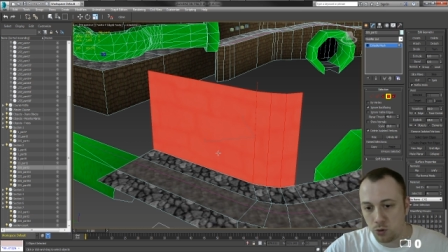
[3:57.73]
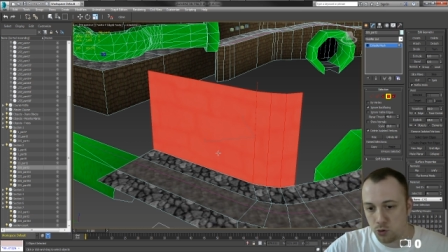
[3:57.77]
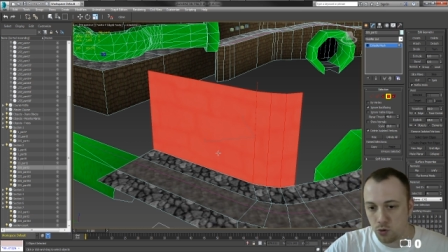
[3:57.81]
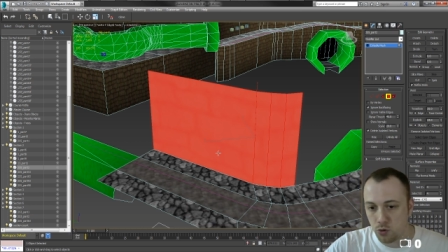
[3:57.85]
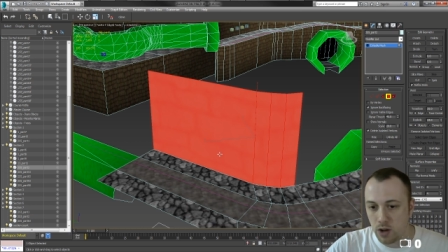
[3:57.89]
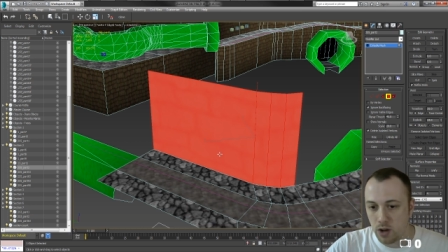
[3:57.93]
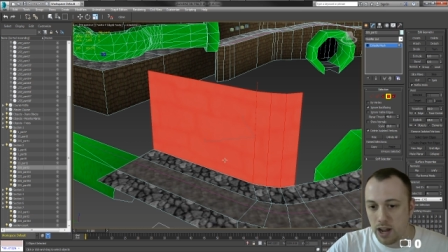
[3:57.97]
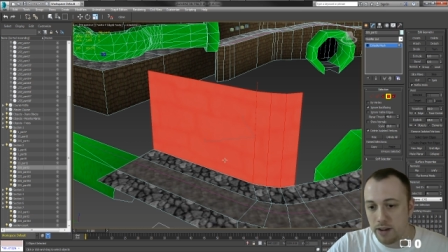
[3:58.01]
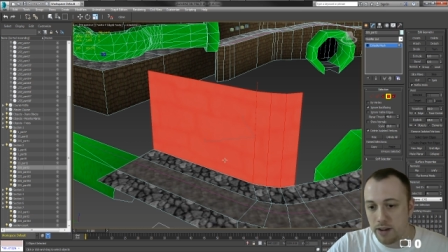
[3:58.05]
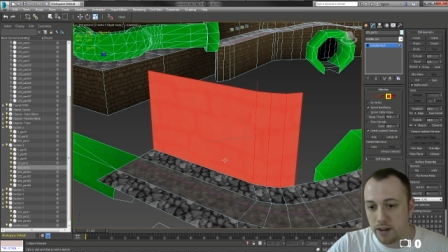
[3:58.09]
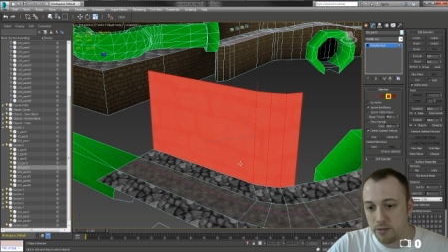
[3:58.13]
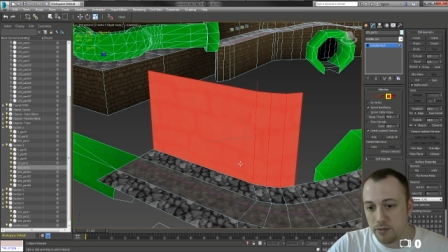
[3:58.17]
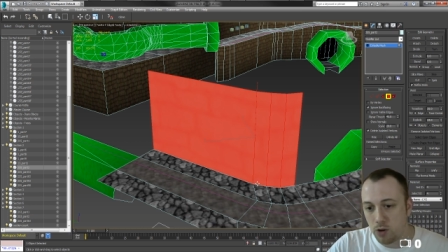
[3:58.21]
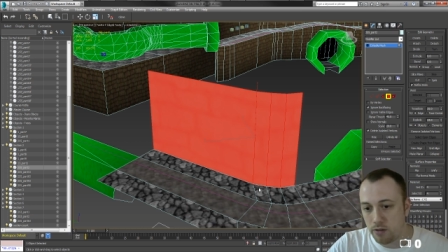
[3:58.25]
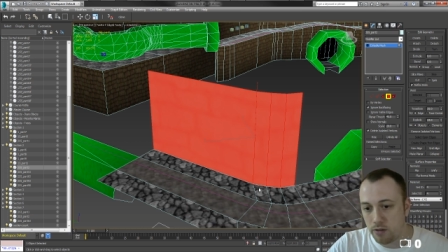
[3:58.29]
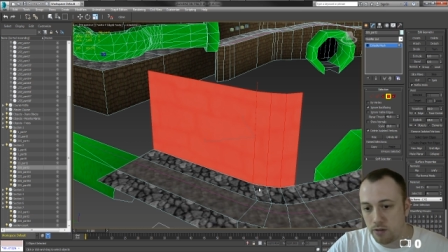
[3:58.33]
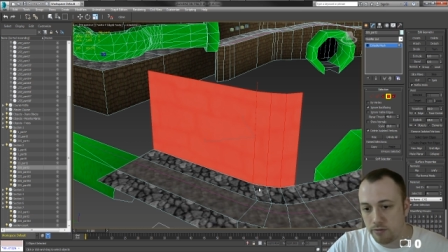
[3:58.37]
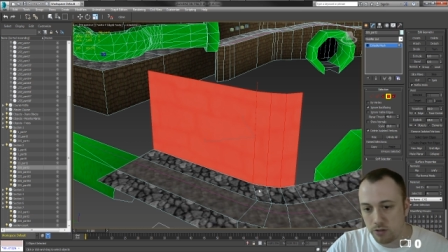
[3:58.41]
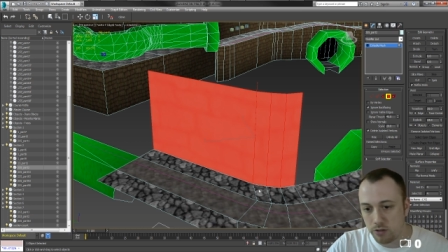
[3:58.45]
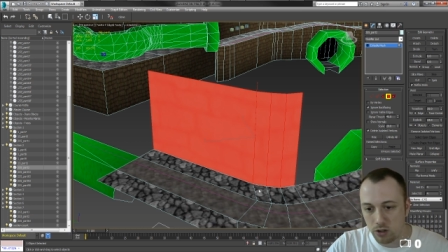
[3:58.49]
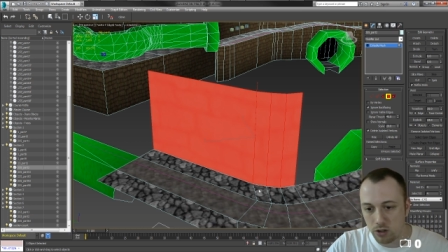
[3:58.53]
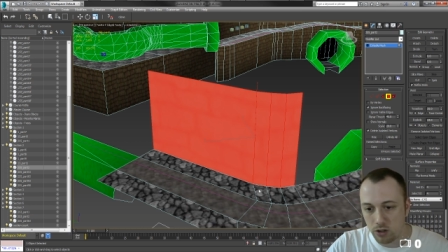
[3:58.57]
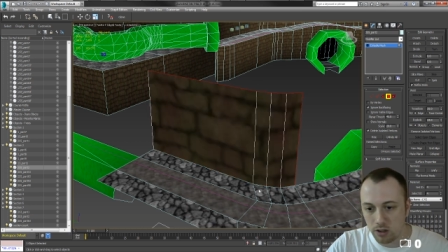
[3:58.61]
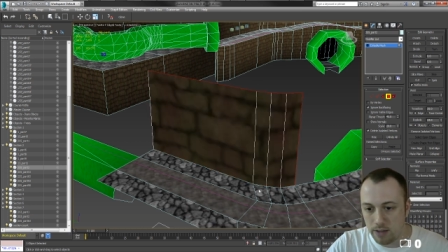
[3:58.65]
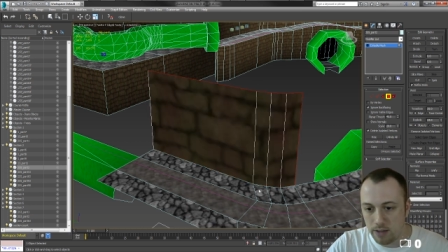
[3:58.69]
drive
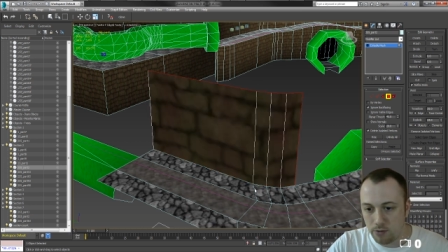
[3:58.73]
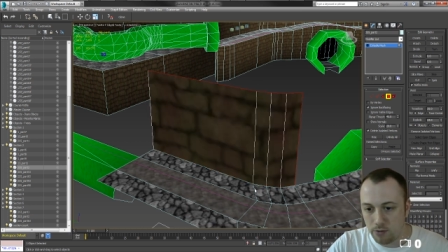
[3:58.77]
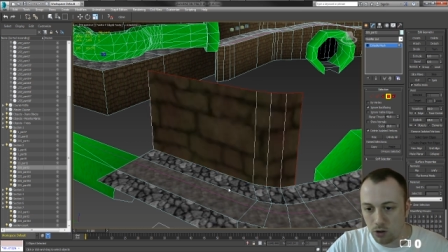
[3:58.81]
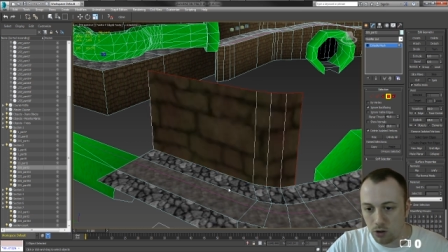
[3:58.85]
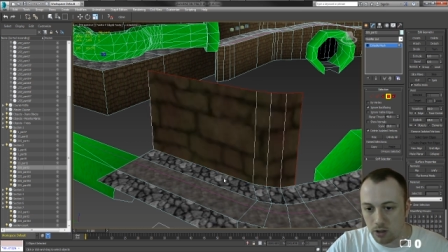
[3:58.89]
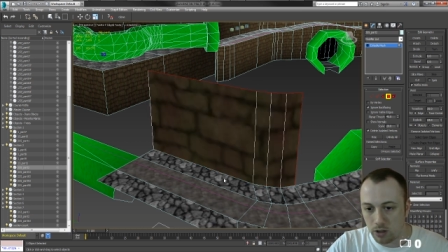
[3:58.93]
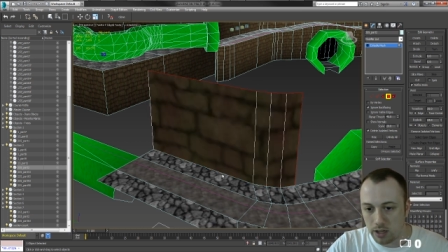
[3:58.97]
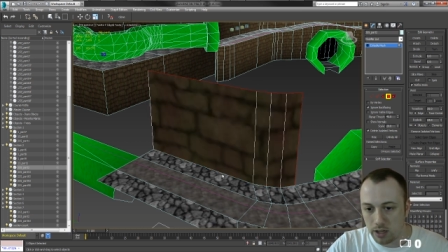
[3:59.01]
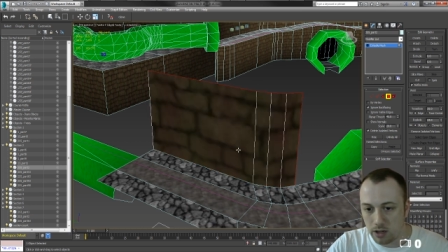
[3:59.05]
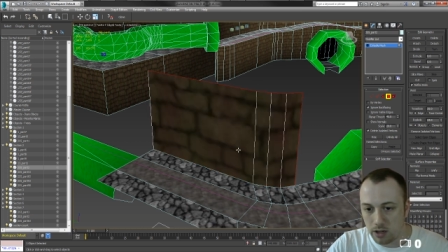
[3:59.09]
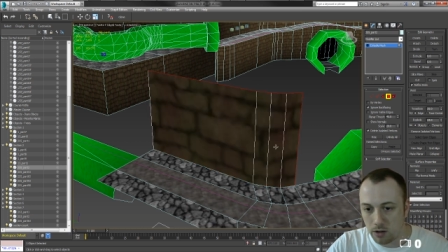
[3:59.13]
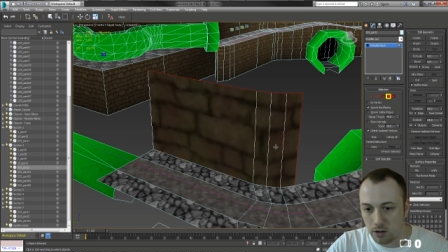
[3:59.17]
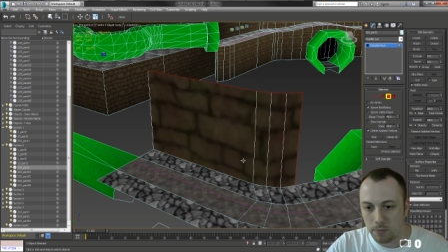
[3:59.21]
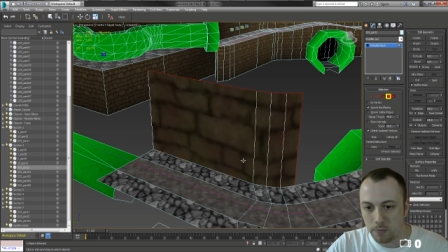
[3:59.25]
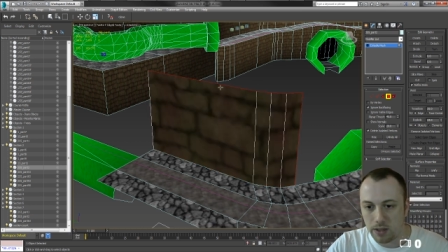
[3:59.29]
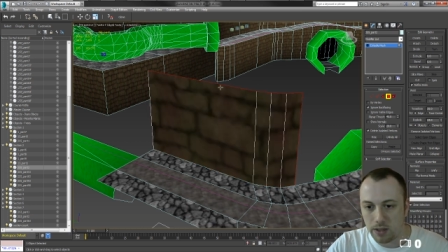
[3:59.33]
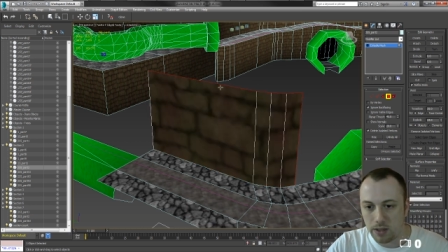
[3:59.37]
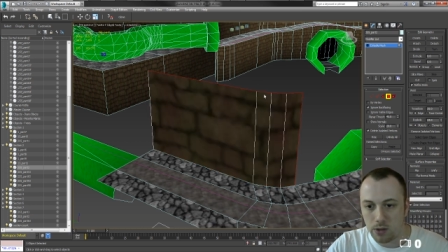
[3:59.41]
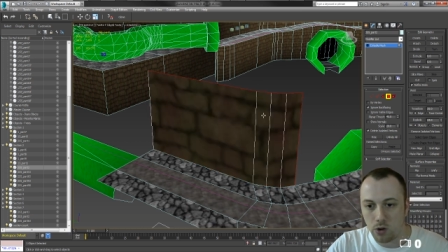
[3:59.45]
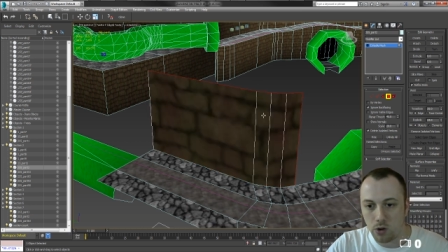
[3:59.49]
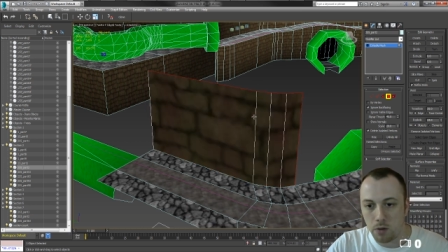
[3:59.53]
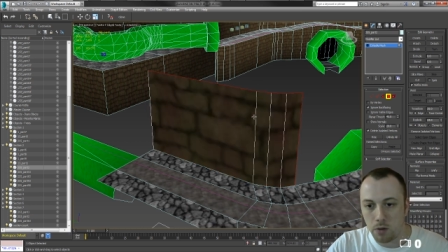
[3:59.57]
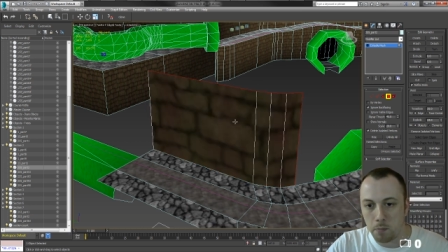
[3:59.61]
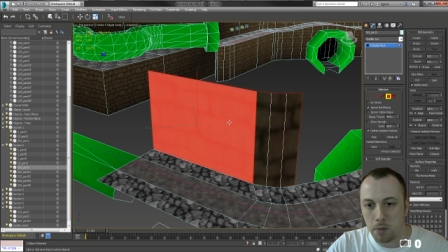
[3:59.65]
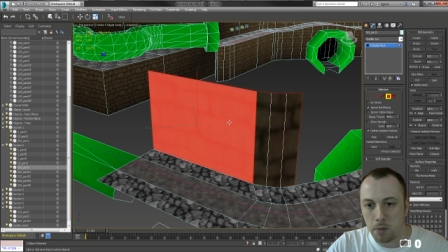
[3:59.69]
off the level here,
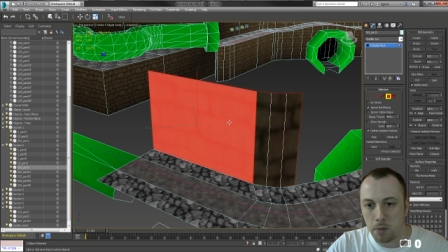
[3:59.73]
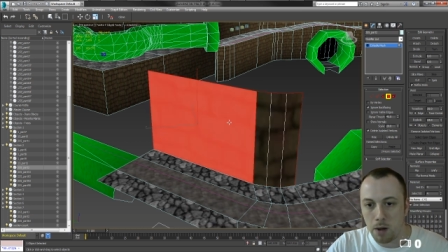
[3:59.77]
he would